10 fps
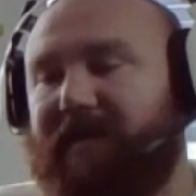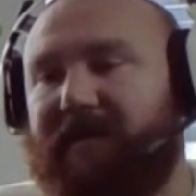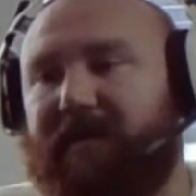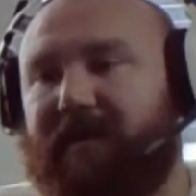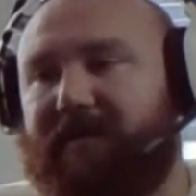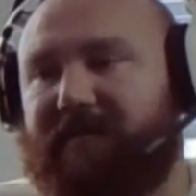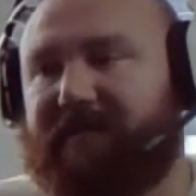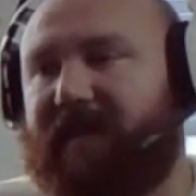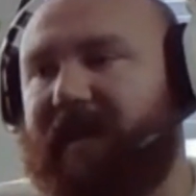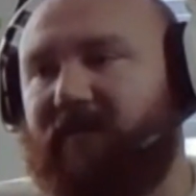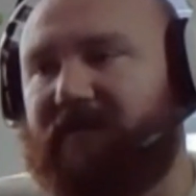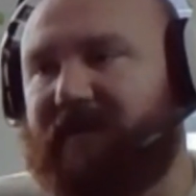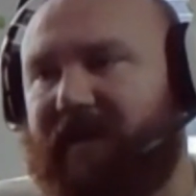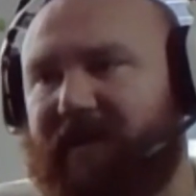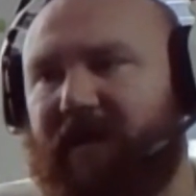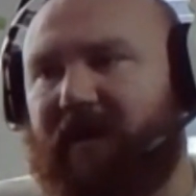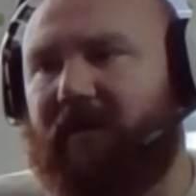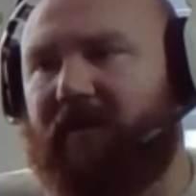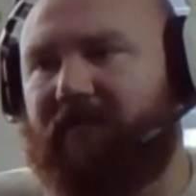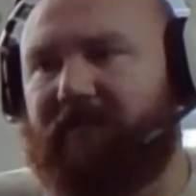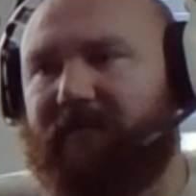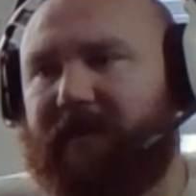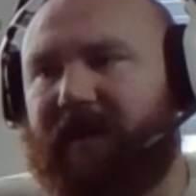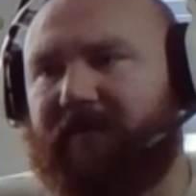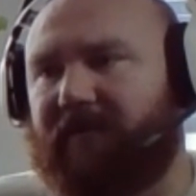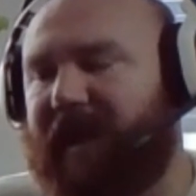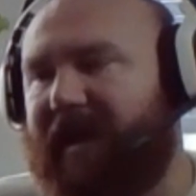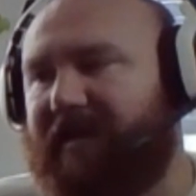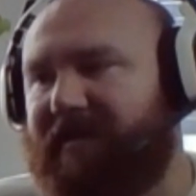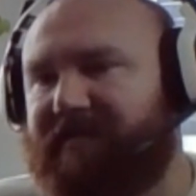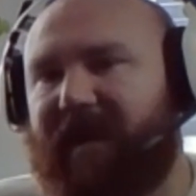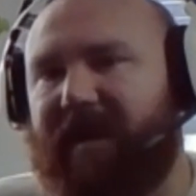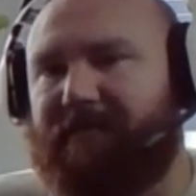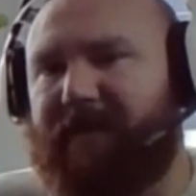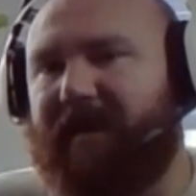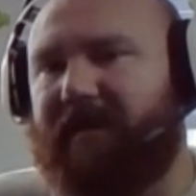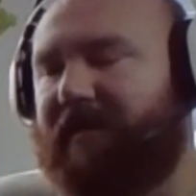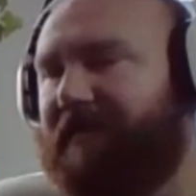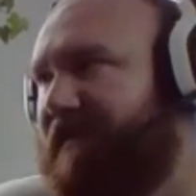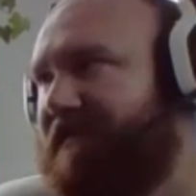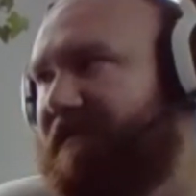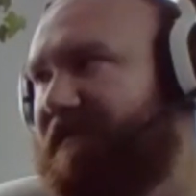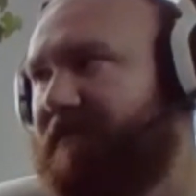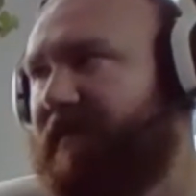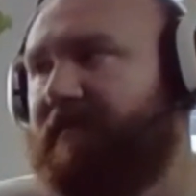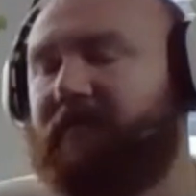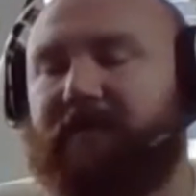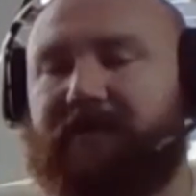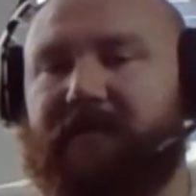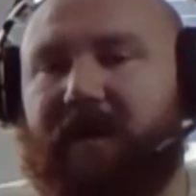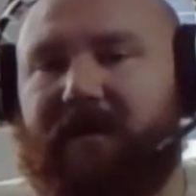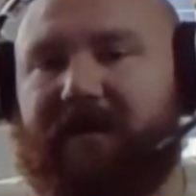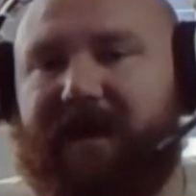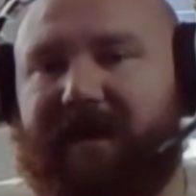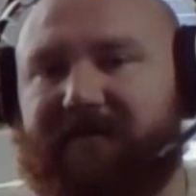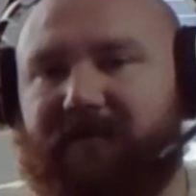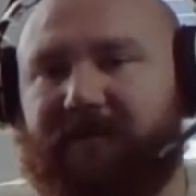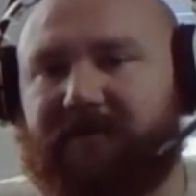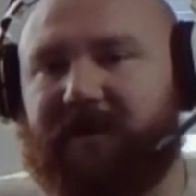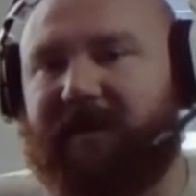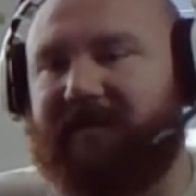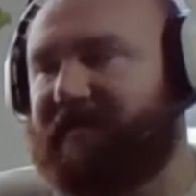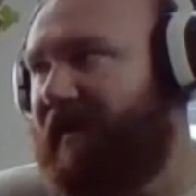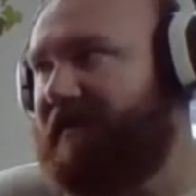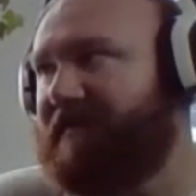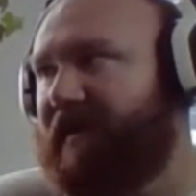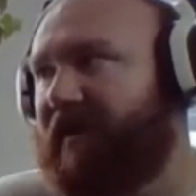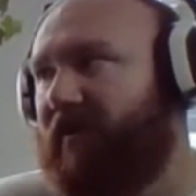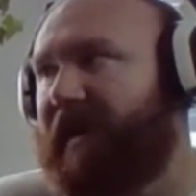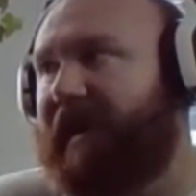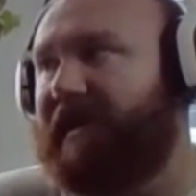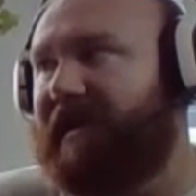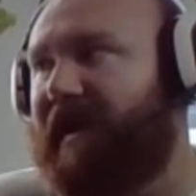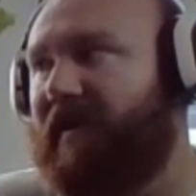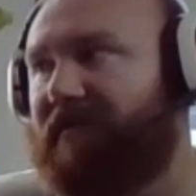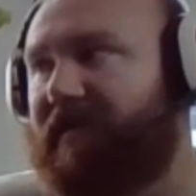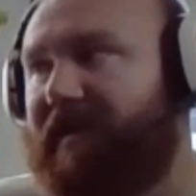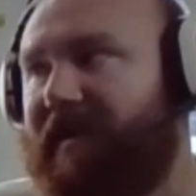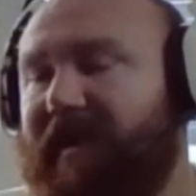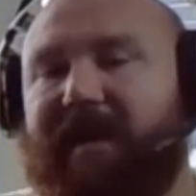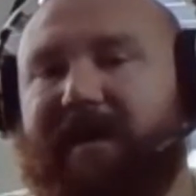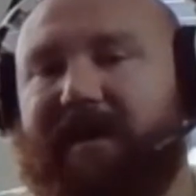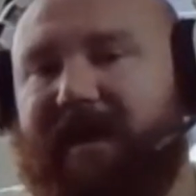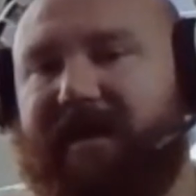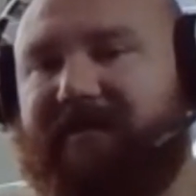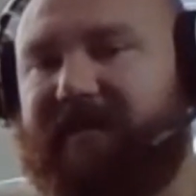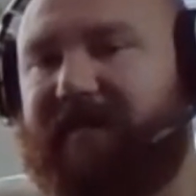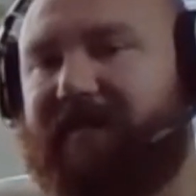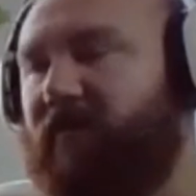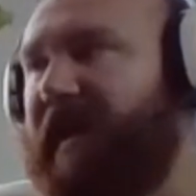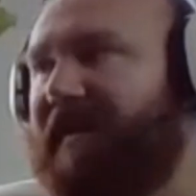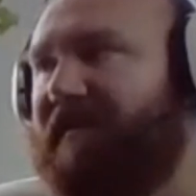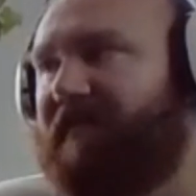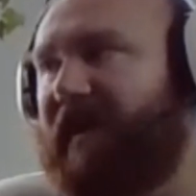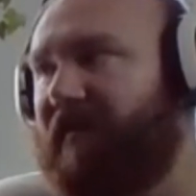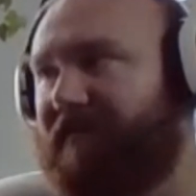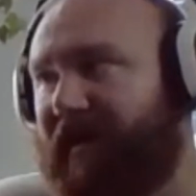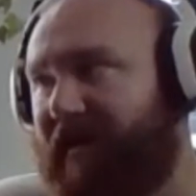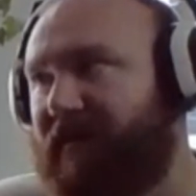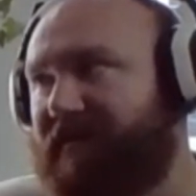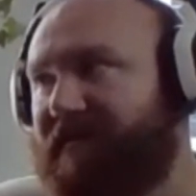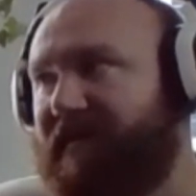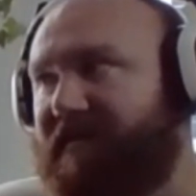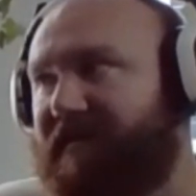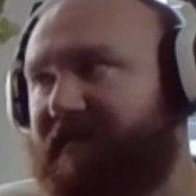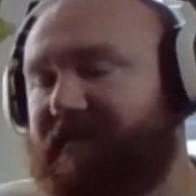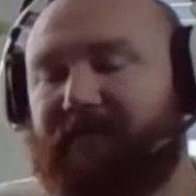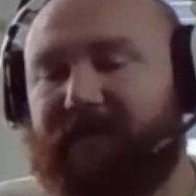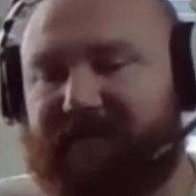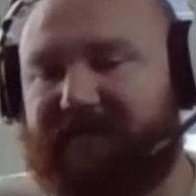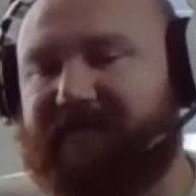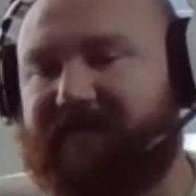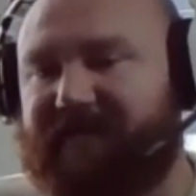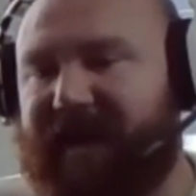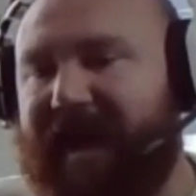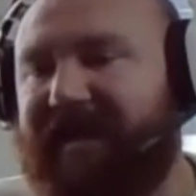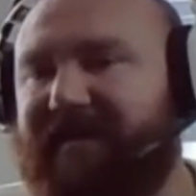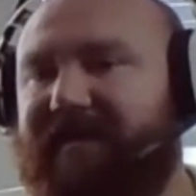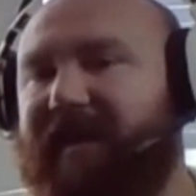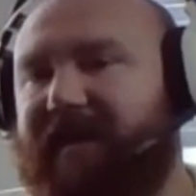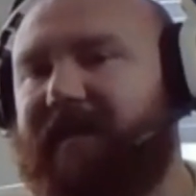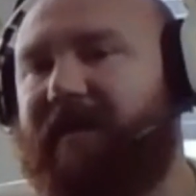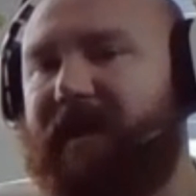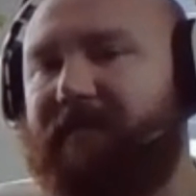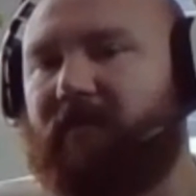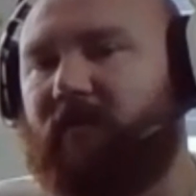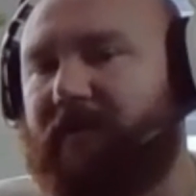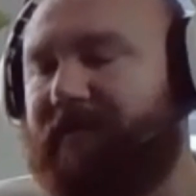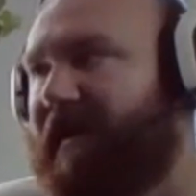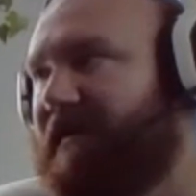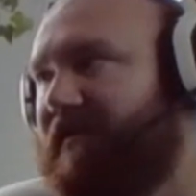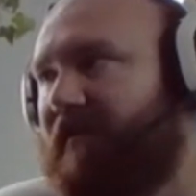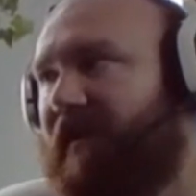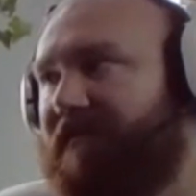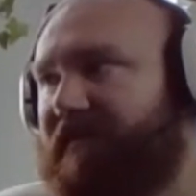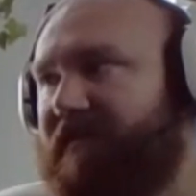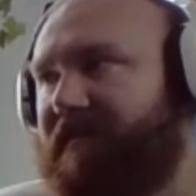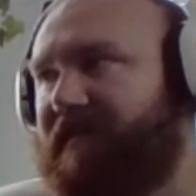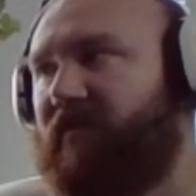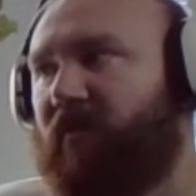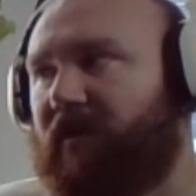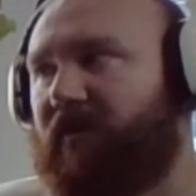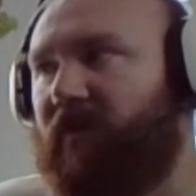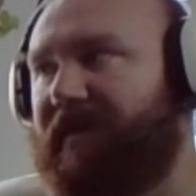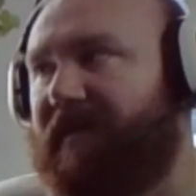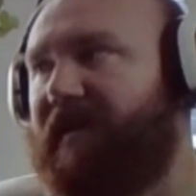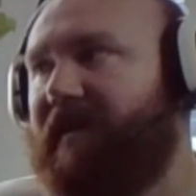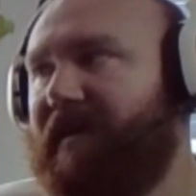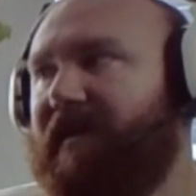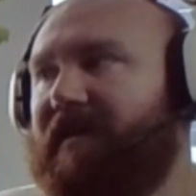the sitting outside a car from another candidate's campaign office and seeing people with contact with the Chinese consulate going in and out of it. That is nothing we can verify with CSIS, but CSIS can take that paperwork back to their offices and work with it